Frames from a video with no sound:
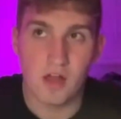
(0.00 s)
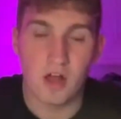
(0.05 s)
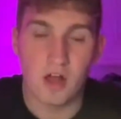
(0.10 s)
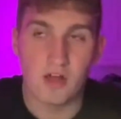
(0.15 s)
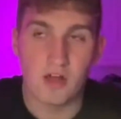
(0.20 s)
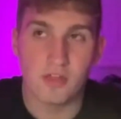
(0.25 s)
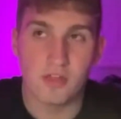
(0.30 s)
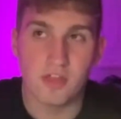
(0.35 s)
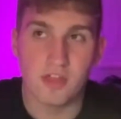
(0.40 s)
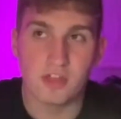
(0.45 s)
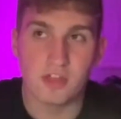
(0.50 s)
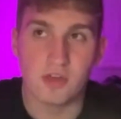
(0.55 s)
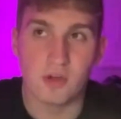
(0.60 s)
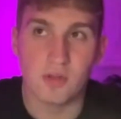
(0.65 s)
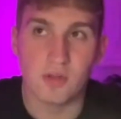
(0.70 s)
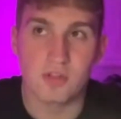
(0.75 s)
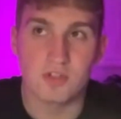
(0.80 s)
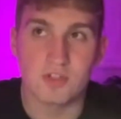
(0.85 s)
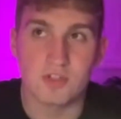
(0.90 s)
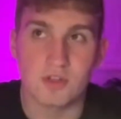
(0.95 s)
I think
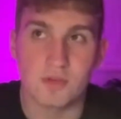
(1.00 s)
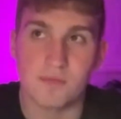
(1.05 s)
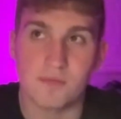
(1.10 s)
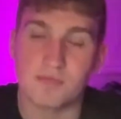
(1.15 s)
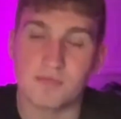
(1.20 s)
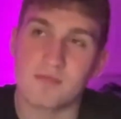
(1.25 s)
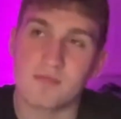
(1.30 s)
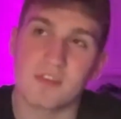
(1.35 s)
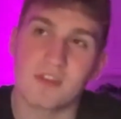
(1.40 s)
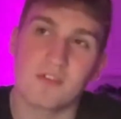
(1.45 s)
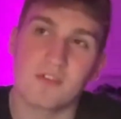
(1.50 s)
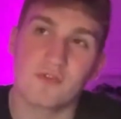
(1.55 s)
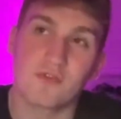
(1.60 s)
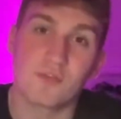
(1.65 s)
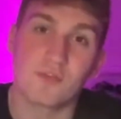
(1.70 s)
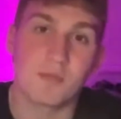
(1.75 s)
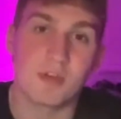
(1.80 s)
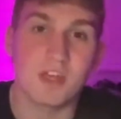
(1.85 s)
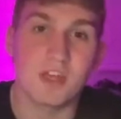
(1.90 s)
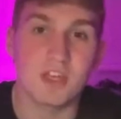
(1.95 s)
going to
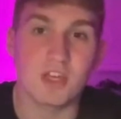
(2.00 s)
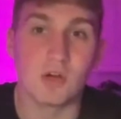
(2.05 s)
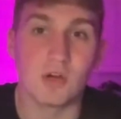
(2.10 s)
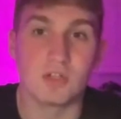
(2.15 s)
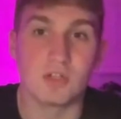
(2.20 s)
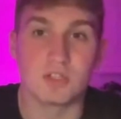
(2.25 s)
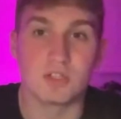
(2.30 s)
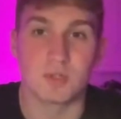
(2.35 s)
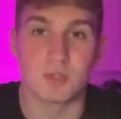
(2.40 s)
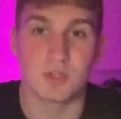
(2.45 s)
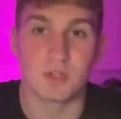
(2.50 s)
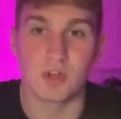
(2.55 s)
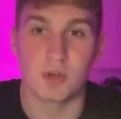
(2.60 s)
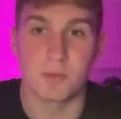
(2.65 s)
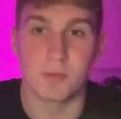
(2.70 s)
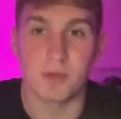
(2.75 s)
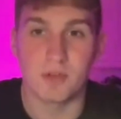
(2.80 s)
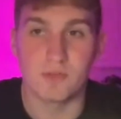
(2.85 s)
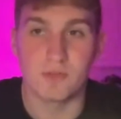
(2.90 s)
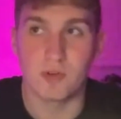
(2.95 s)
a
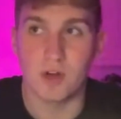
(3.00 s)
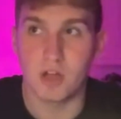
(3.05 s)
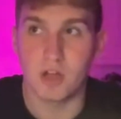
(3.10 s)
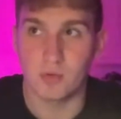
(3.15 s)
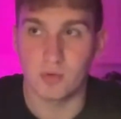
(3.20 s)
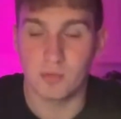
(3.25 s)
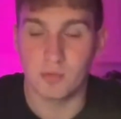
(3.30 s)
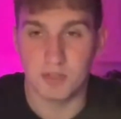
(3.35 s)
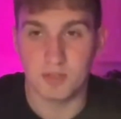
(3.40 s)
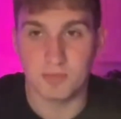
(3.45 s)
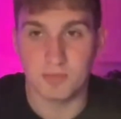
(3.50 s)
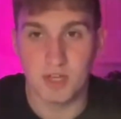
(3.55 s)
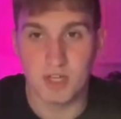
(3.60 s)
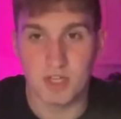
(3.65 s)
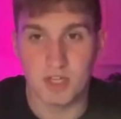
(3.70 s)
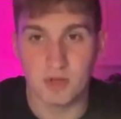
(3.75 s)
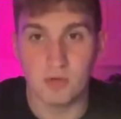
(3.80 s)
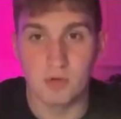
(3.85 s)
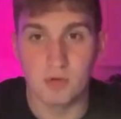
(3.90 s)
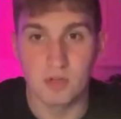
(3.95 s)
European final would be
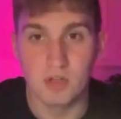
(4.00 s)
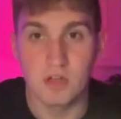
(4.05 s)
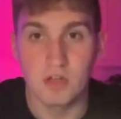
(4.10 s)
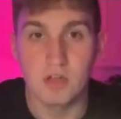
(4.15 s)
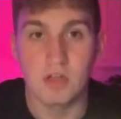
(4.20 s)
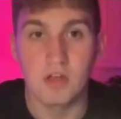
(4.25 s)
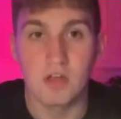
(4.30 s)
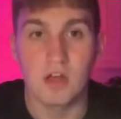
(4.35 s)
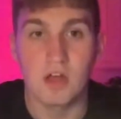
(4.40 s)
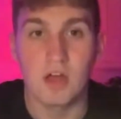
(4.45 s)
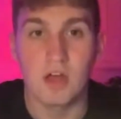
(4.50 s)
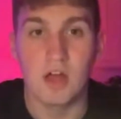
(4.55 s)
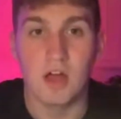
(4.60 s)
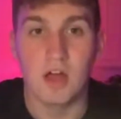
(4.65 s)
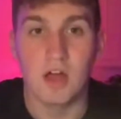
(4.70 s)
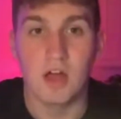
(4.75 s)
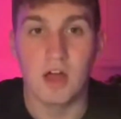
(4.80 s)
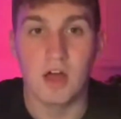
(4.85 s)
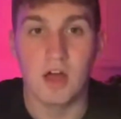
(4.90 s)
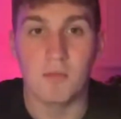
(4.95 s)
special.
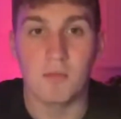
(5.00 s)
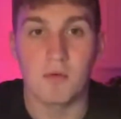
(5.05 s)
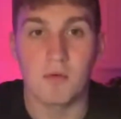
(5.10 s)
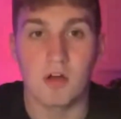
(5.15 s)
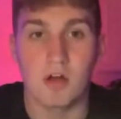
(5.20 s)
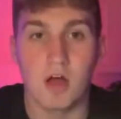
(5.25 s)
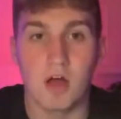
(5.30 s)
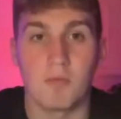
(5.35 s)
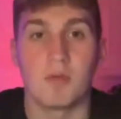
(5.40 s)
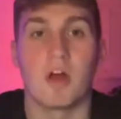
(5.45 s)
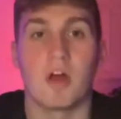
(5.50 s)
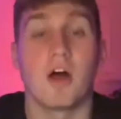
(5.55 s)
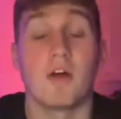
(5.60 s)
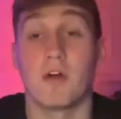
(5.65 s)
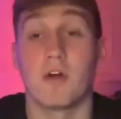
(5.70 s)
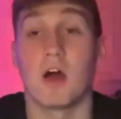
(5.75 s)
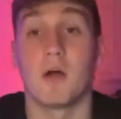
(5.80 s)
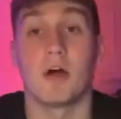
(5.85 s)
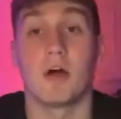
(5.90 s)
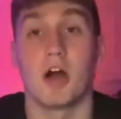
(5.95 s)
I'm
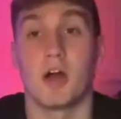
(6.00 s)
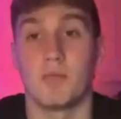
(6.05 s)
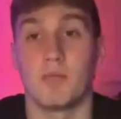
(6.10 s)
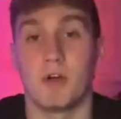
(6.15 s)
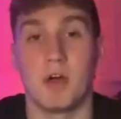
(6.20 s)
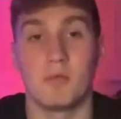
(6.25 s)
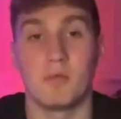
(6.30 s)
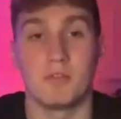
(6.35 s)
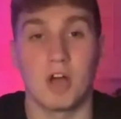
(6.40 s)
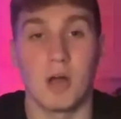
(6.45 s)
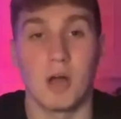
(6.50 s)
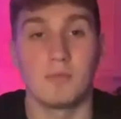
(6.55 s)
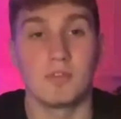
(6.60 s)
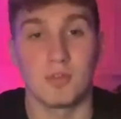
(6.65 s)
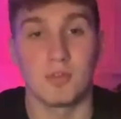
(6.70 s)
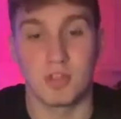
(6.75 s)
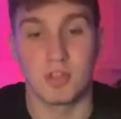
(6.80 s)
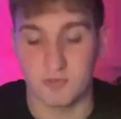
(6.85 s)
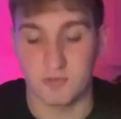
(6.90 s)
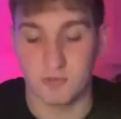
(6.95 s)

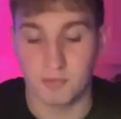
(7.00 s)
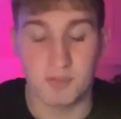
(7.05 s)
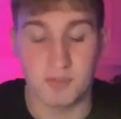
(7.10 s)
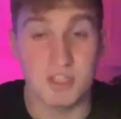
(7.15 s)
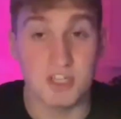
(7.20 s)
doing this from a